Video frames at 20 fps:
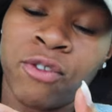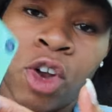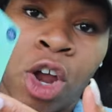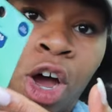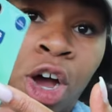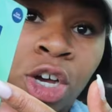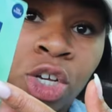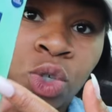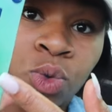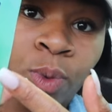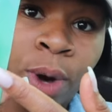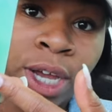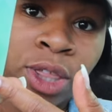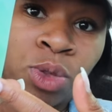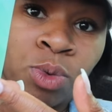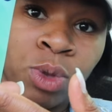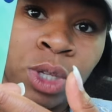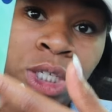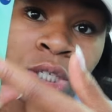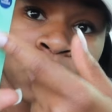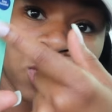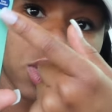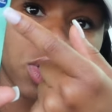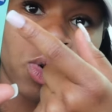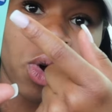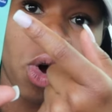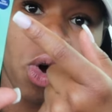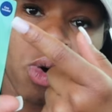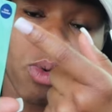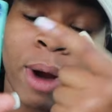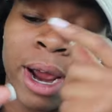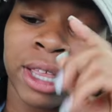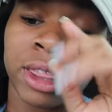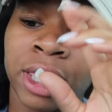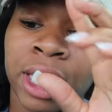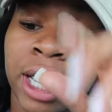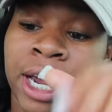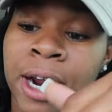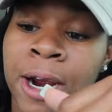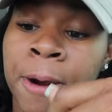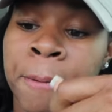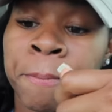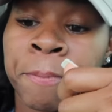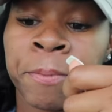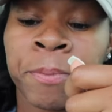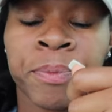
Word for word: floss right through this little hole right there